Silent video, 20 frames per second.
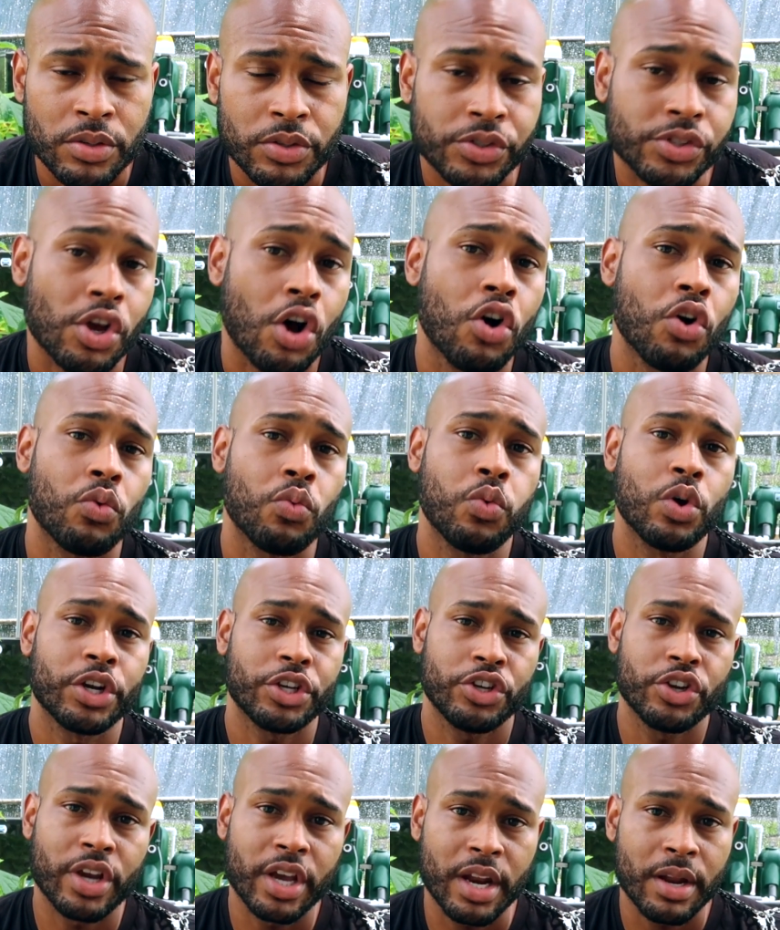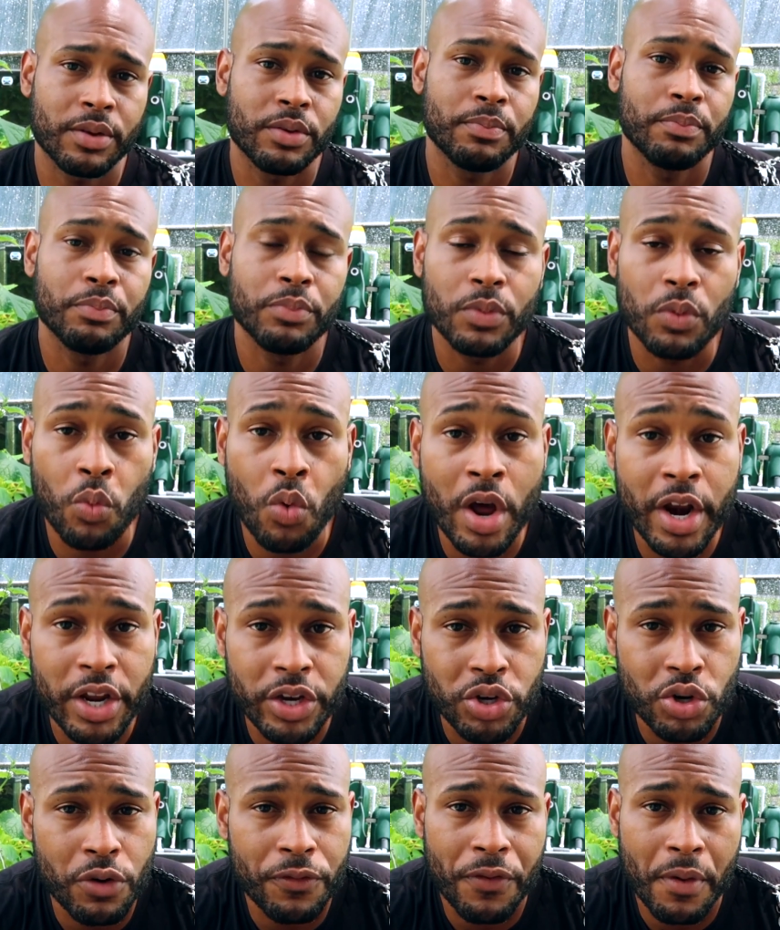So what you're going to want
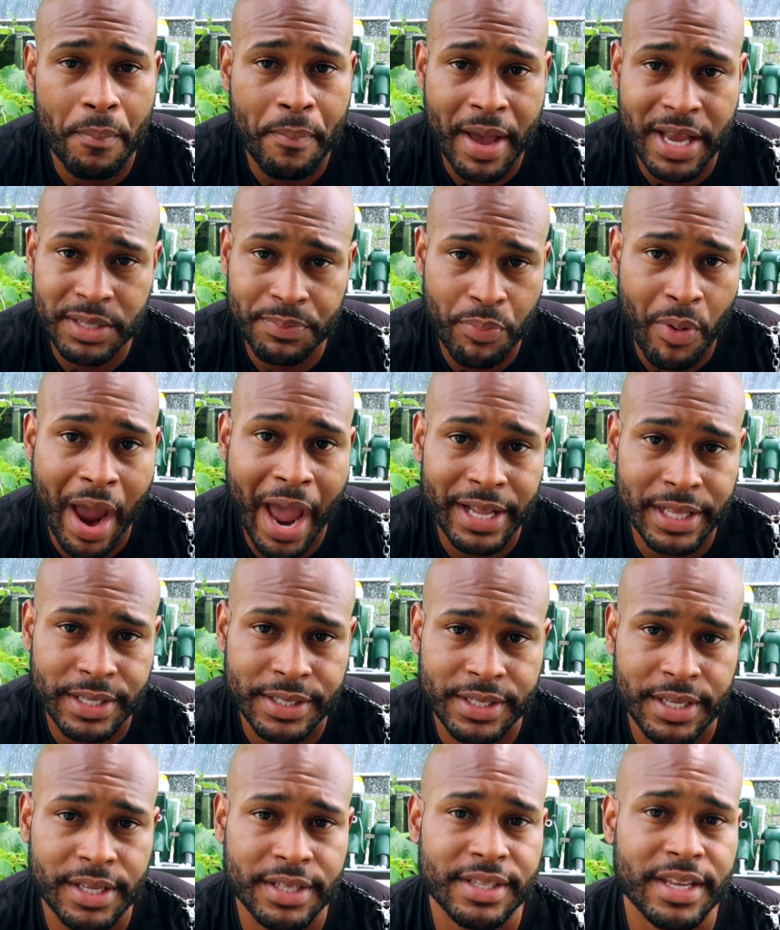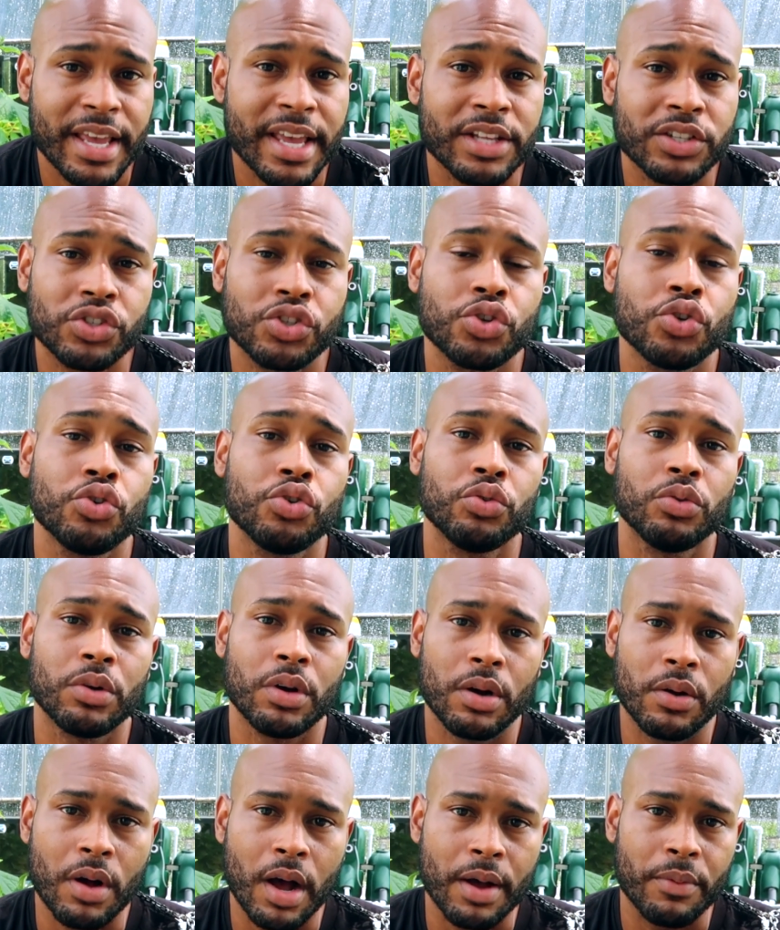to do for best practices is to
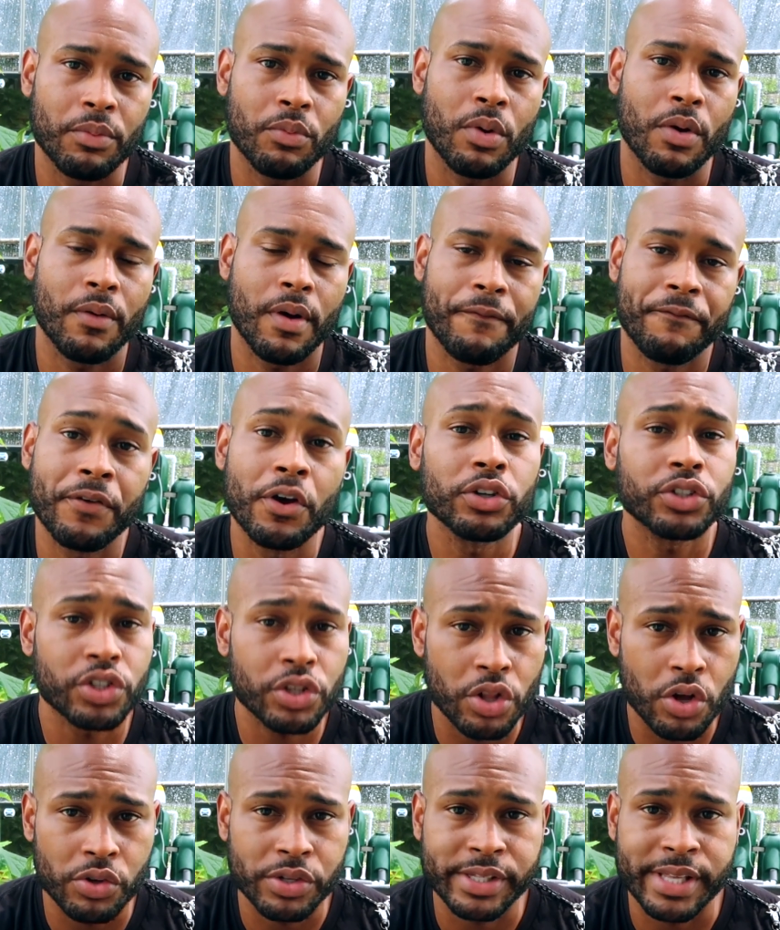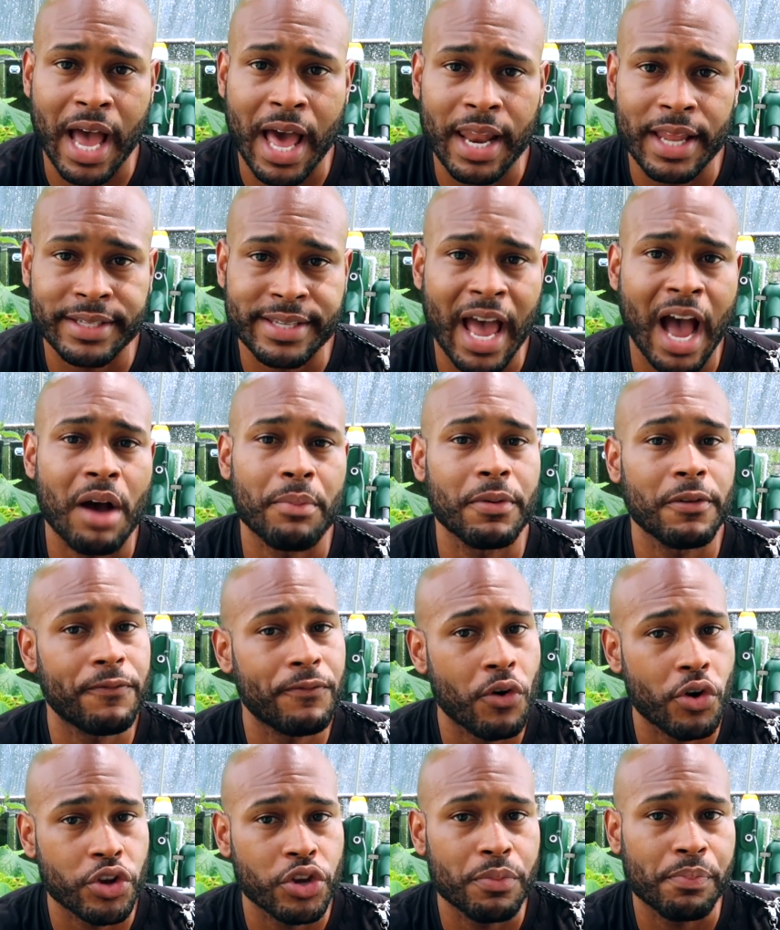filter those solids out
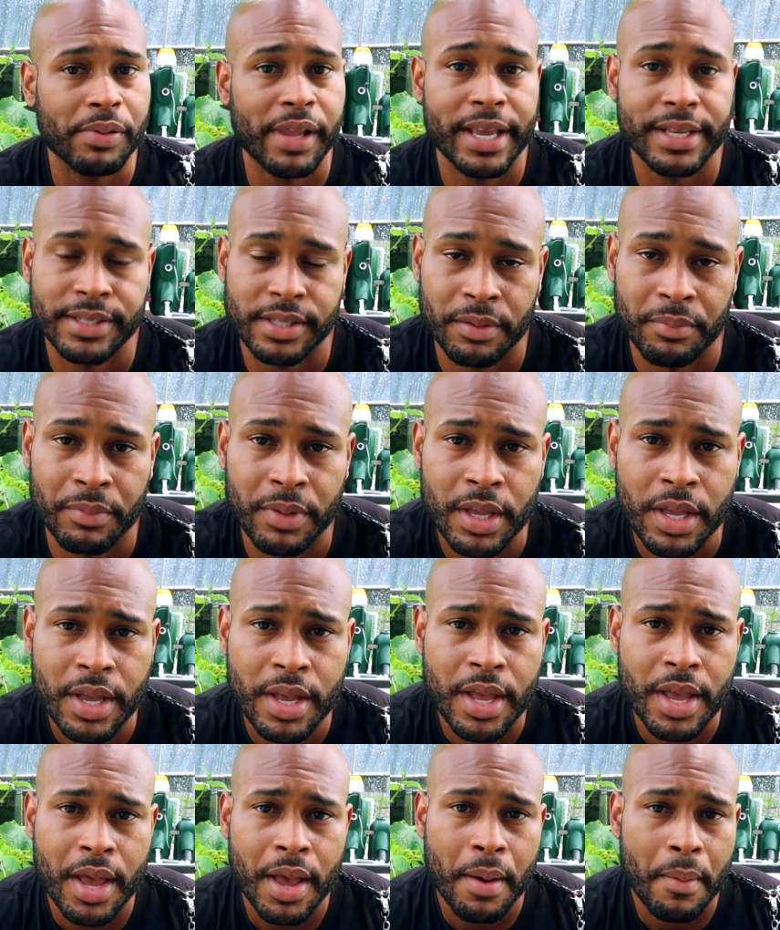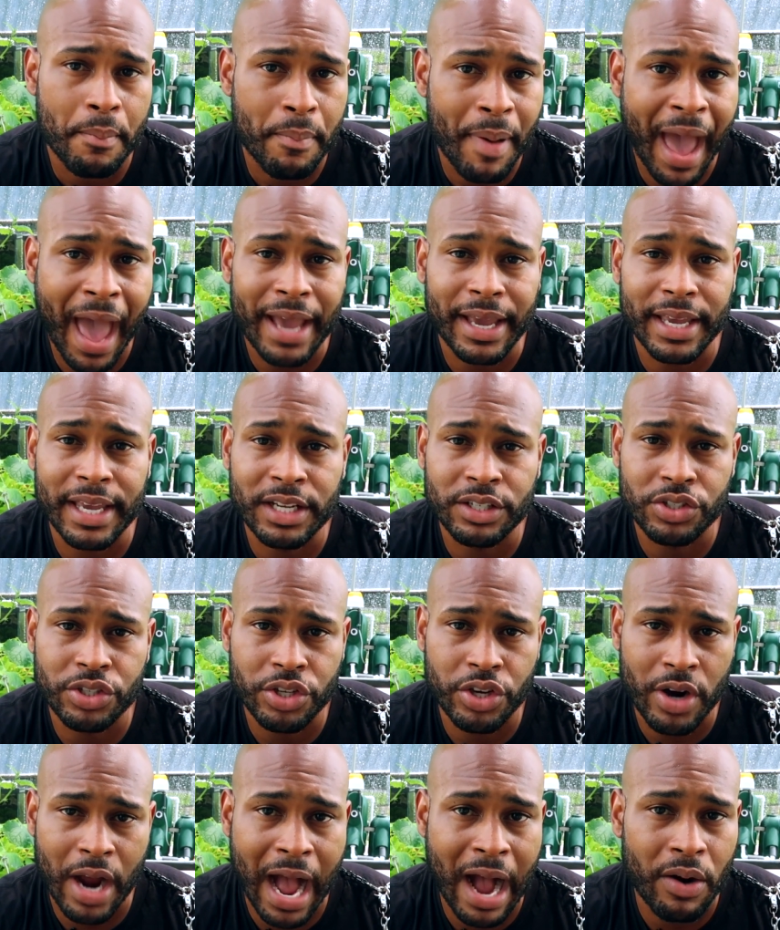before you place them back
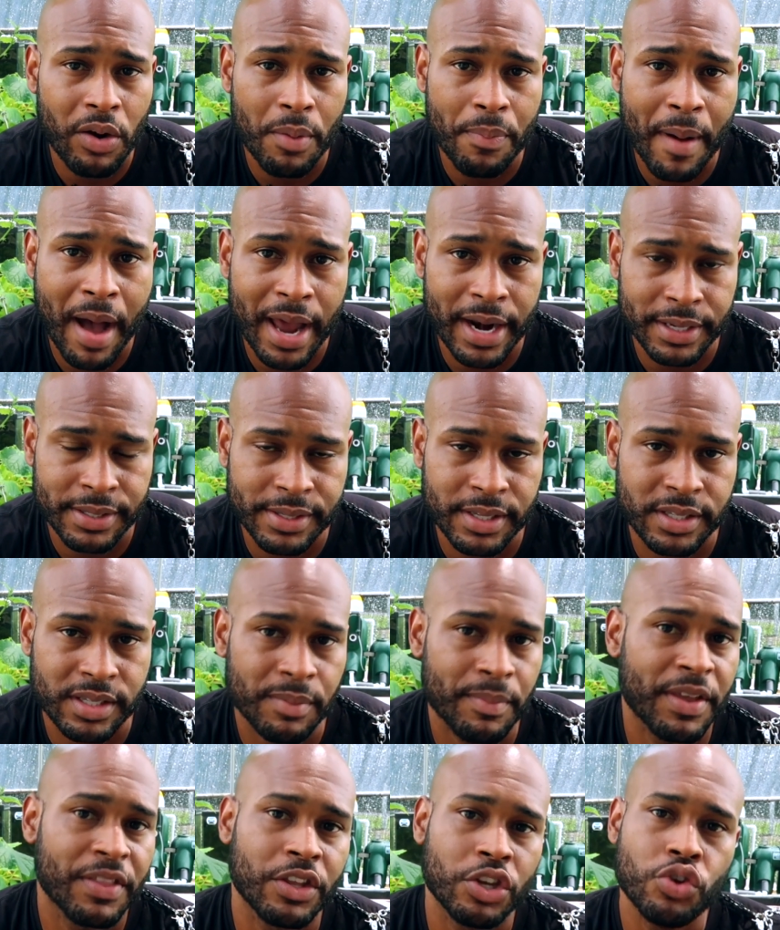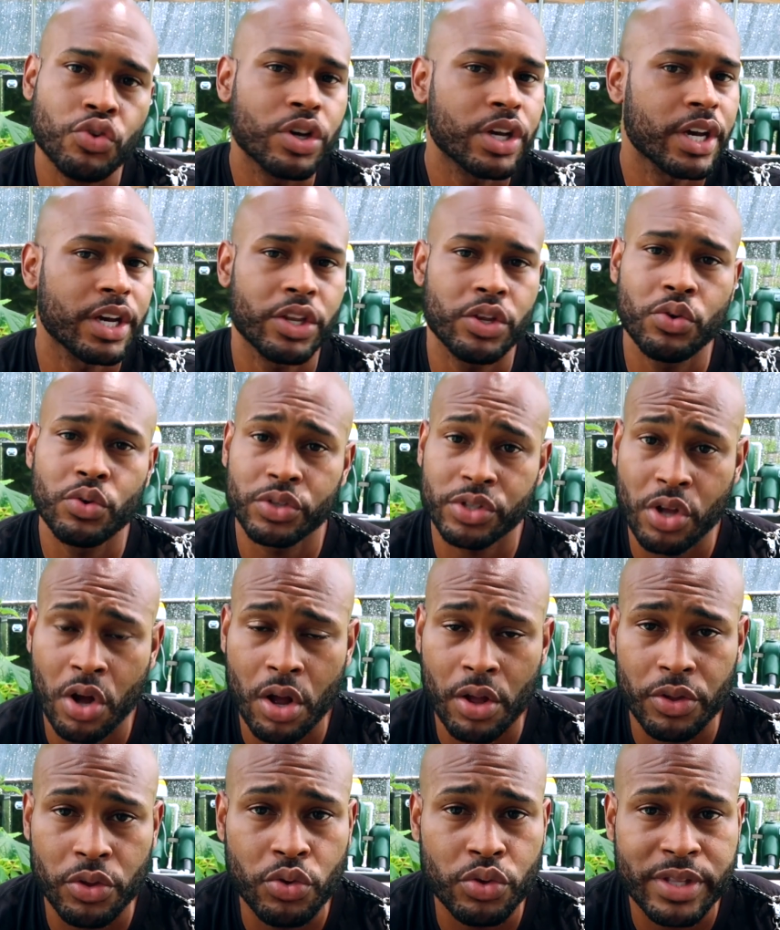into your aquaponic system, and then you could use
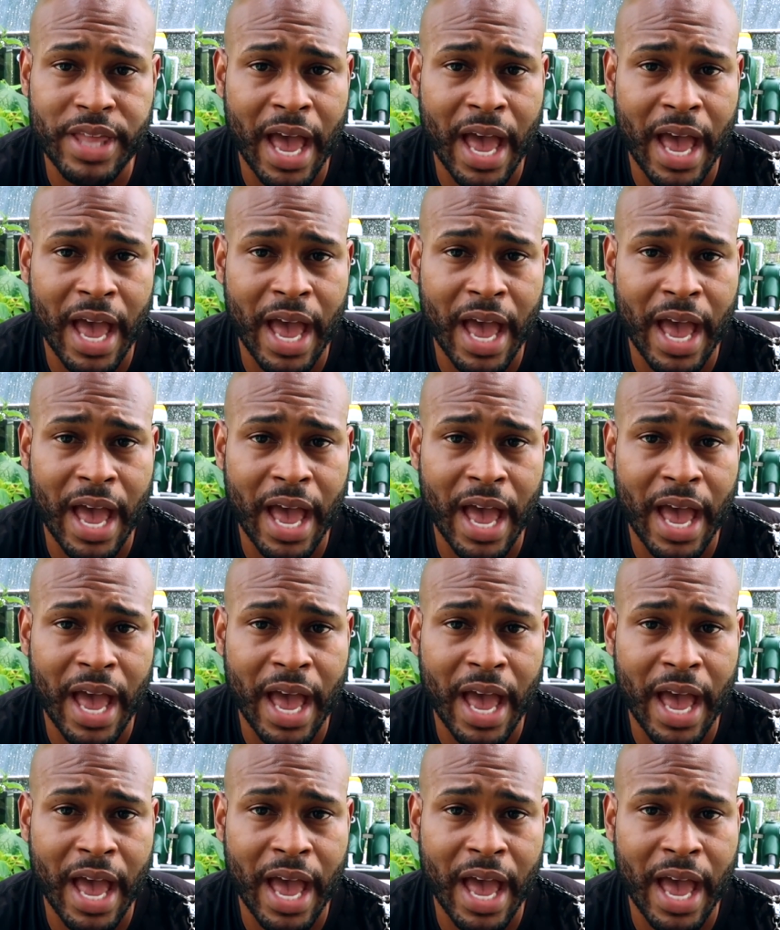that